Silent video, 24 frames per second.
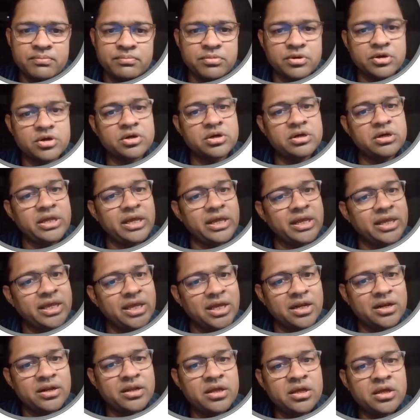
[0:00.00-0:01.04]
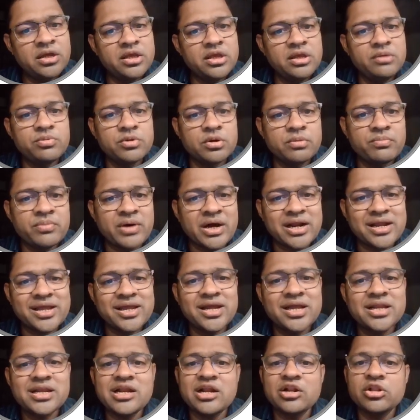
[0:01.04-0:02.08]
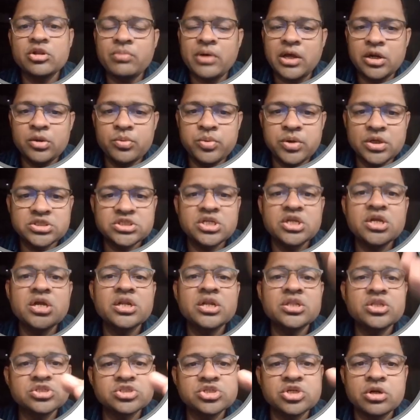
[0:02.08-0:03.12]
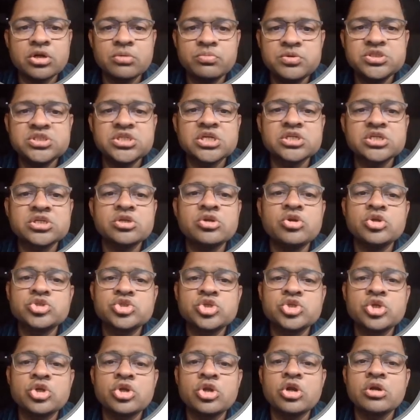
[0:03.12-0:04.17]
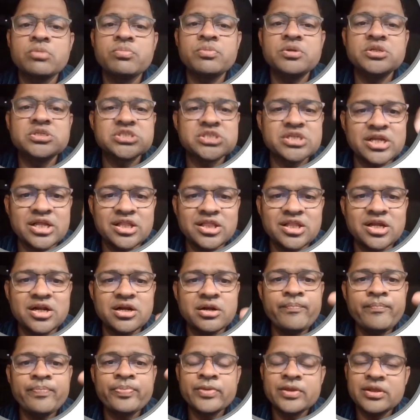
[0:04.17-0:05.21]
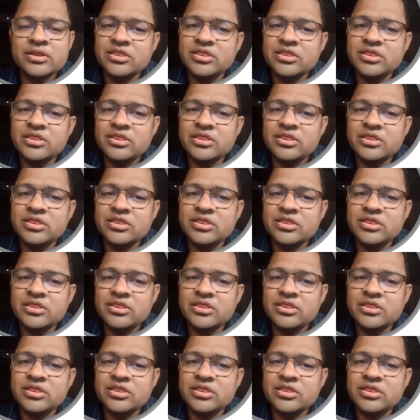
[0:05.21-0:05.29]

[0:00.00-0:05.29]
But again, if your market and the manufacturing and the service sector also not been strengthened,